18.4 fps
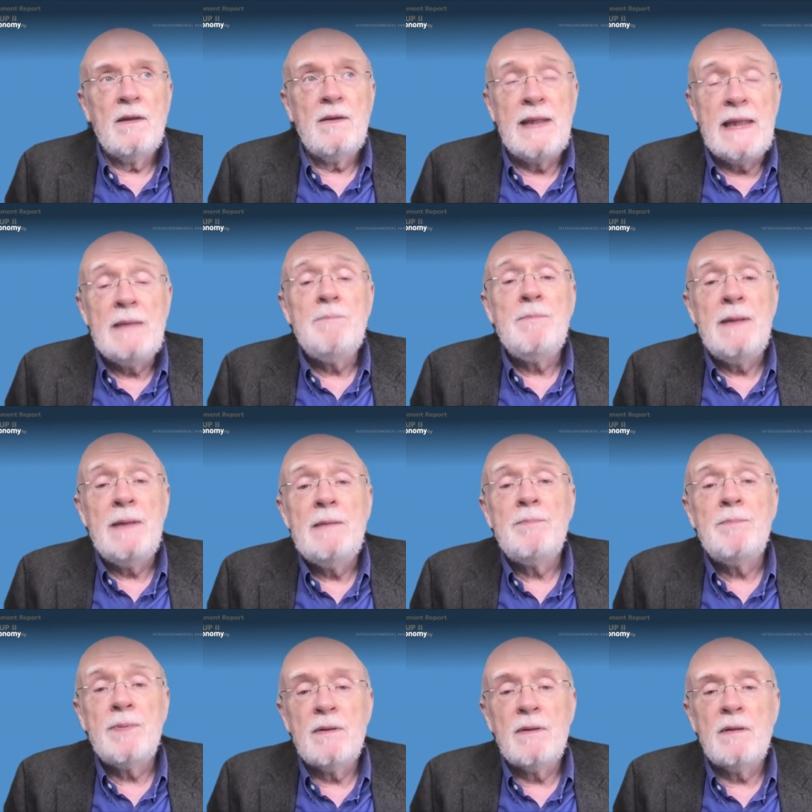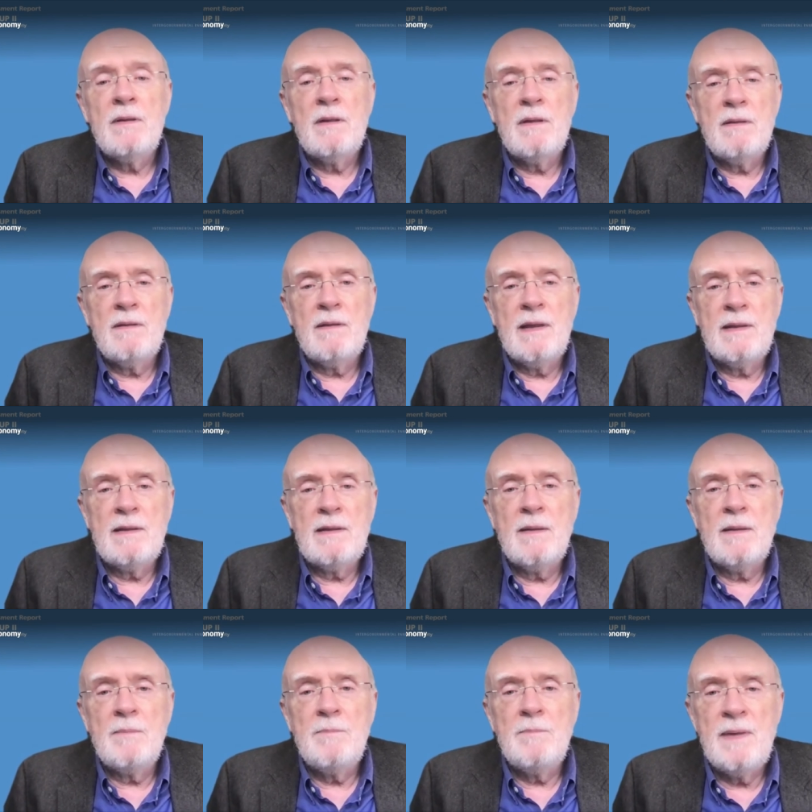key people that are
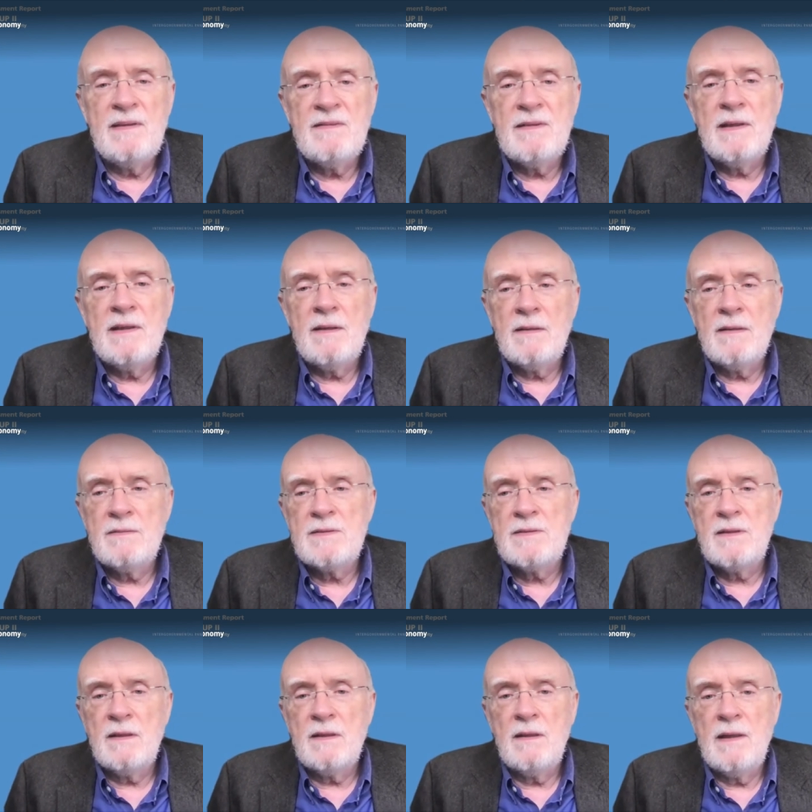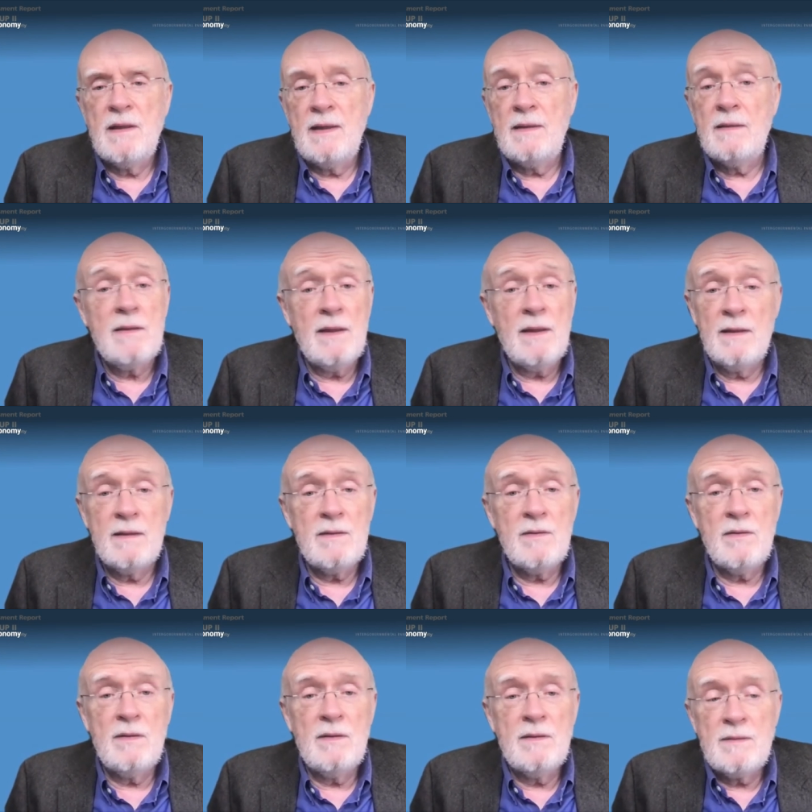missing still, and
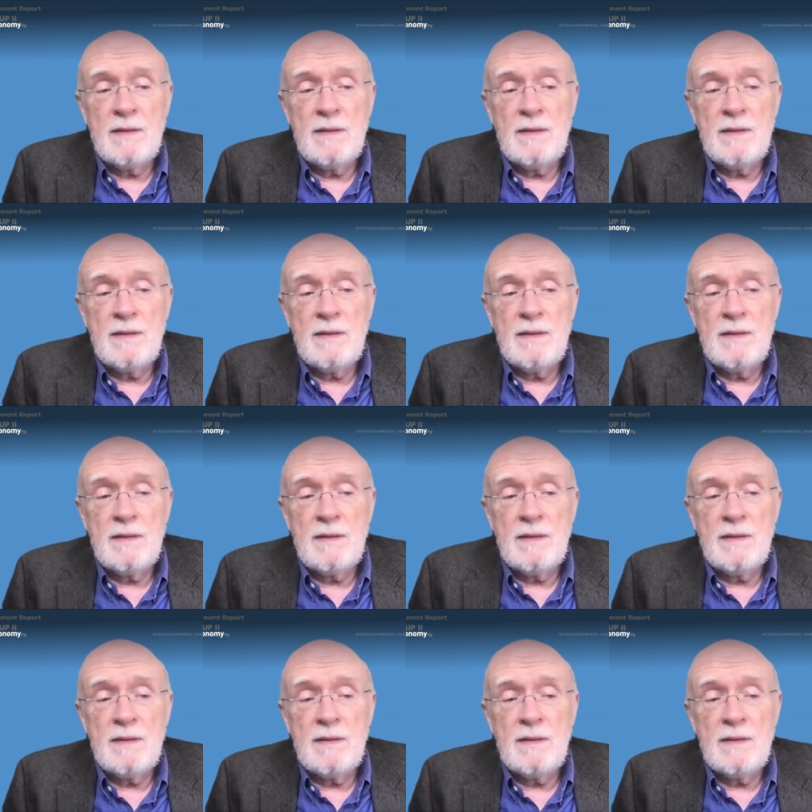and uh,